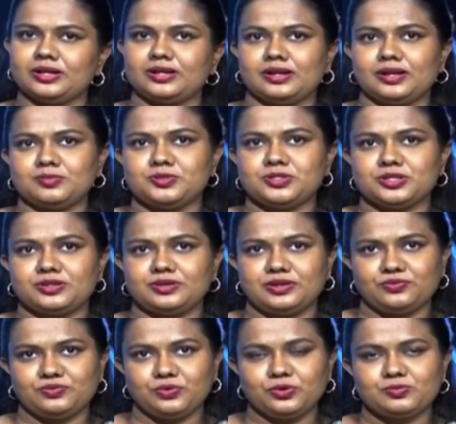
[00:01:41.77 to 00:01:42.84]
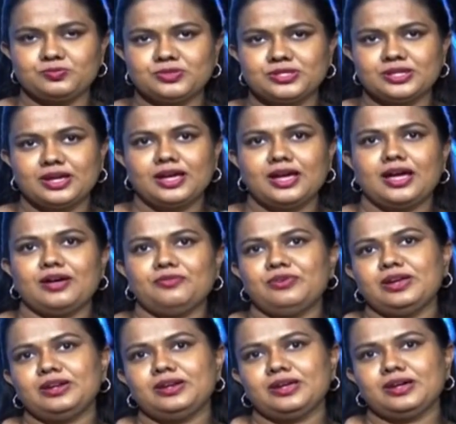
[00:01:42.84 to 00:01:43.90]
corruption reforms.
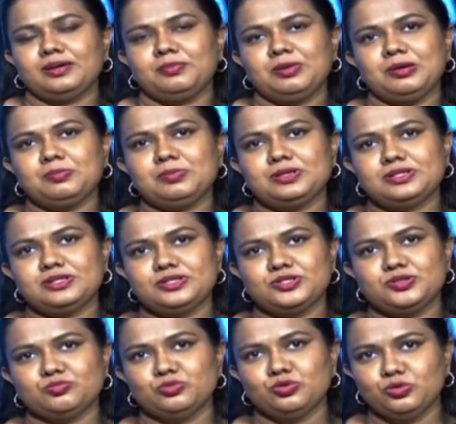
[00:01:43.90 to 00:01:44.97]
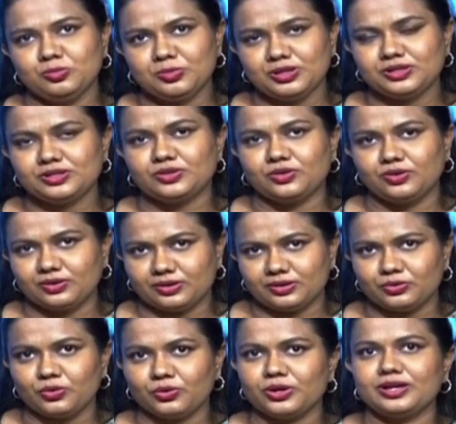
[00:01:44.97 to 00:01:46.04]
When People's Movement
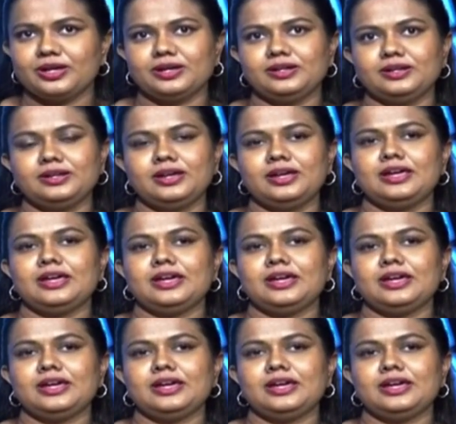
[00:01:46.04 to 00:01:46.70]
occurred,